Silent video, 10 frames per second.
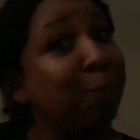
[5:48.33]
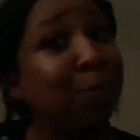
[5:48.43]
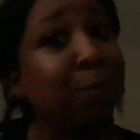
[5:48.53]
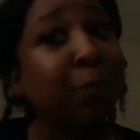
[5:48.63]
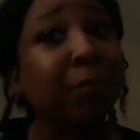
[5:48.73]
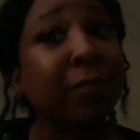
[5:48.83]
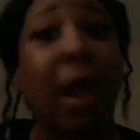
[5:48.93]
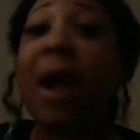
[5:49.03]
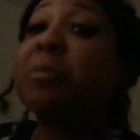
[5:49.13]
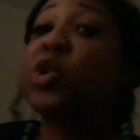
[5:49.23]
Hmm.
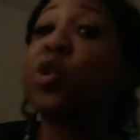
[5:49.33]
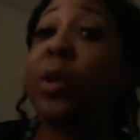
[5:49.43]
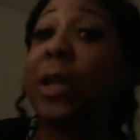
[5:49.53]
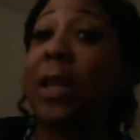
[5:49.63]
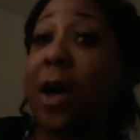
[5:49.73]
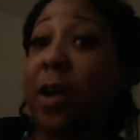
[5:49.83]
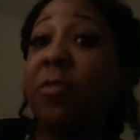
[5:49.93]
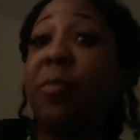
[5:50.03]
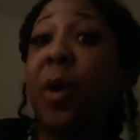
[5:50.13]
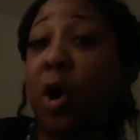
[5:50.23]
I'm sure a lot of
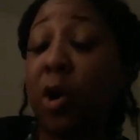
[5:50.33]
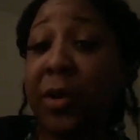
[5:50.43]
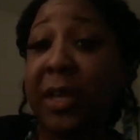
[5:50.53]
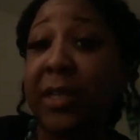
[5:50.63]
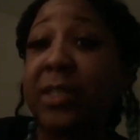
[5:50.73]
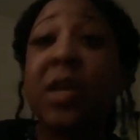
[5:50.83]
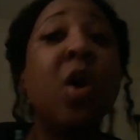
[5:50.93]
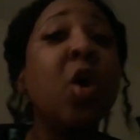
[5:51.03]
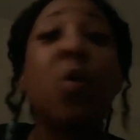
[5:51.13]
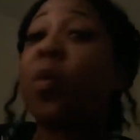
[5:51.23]
parties
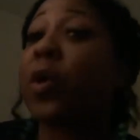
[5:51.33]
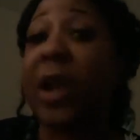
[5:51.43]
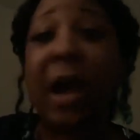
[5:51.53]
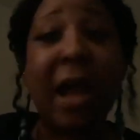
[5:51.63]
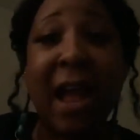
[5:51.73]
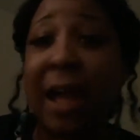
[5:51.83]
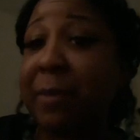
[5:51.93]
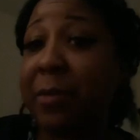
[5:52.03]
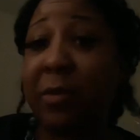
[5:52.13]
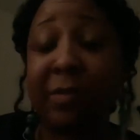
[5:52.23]
were not
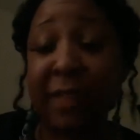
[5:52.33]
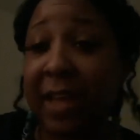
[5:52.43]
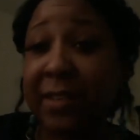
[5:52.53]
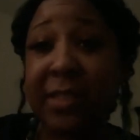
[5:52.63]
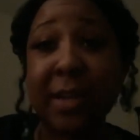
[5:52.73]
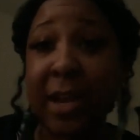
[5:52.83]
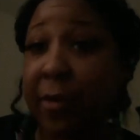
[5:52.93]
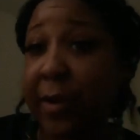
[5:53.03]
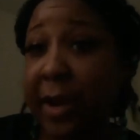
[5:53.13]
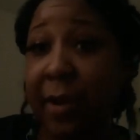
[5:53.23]
happy with that
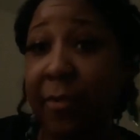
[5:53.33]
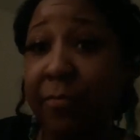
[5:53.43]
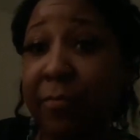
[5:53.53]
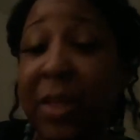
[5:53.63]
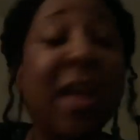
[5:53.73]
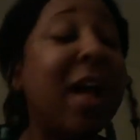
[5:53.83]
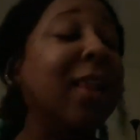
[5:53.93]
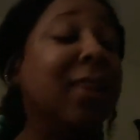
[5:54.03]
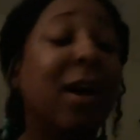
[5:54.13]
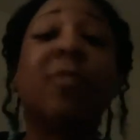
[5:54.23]
scenario. A
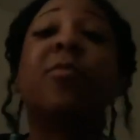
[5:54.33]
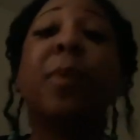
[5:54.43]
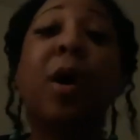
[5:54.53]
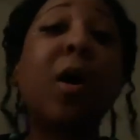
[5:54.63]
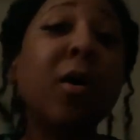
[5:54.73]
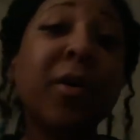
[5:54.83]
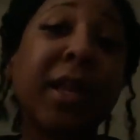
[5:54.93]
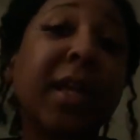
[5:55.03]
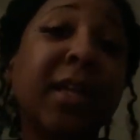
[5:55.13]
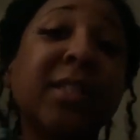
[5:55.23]
lot of
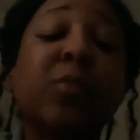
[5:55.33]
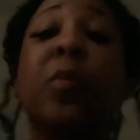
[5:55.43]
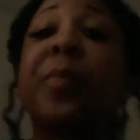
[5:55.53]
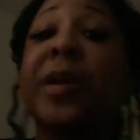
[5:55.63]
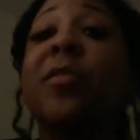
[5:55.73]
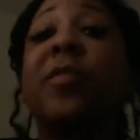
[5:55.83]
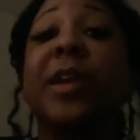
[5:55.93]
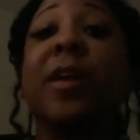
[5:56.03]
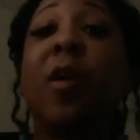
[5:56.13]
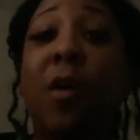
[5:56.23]
parties were
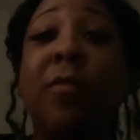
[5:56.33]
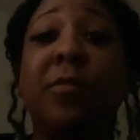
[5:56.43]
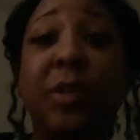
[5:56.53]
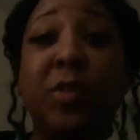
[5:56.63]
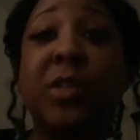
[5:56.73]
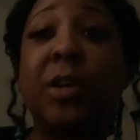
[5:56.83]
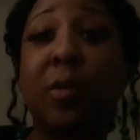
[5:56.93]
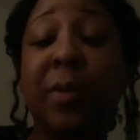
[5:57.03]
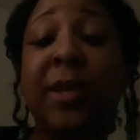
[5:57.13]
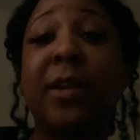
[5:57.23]
benefiting off of using her
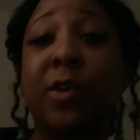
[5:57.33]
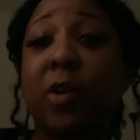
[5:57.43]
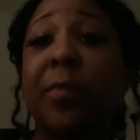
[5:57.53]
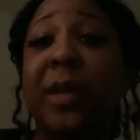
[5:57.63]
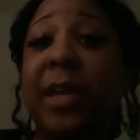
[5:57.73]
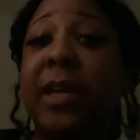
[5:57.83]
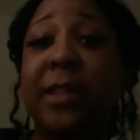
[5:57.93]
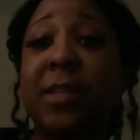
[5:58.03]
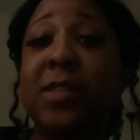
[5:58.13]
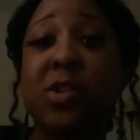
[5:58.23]
money and her being in
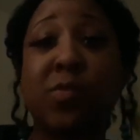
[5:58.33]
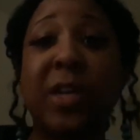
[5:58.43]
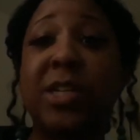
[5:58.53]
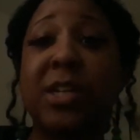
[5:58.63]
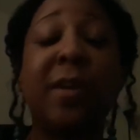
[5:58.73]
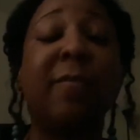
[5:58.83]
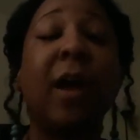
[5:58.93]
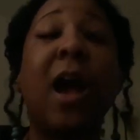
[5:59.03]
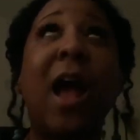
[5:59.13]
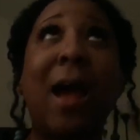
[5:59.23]
this situation of
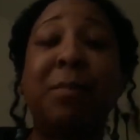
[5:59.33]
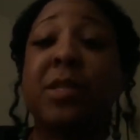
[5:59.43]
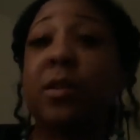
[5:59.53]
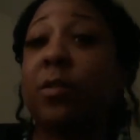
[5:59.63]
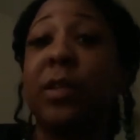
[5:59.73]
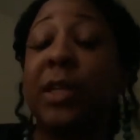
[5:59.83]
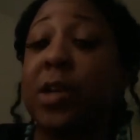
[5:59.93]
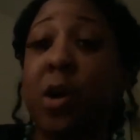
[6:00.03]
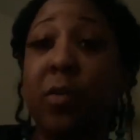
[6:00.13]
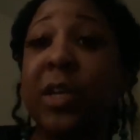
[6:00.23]
absolutely
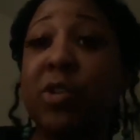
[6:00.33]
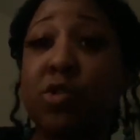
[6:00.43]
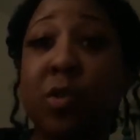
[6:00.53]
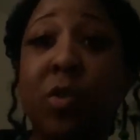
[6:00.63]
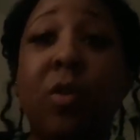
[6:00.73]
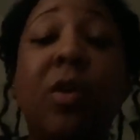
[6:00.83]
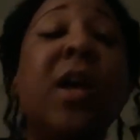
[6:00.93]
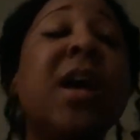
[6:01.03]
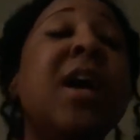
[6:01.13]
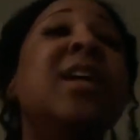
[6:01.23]
no control.
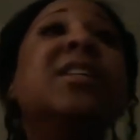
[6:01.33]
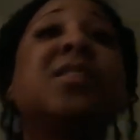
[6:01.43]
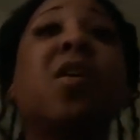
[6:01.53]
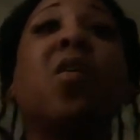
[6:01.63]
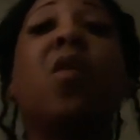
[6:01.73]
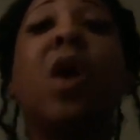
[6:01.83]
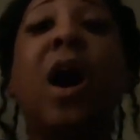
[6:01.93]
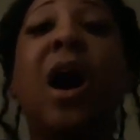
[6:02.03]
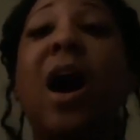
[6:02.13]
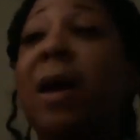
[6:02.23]
So
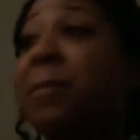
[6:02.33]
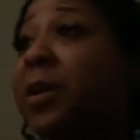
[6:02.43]
I'm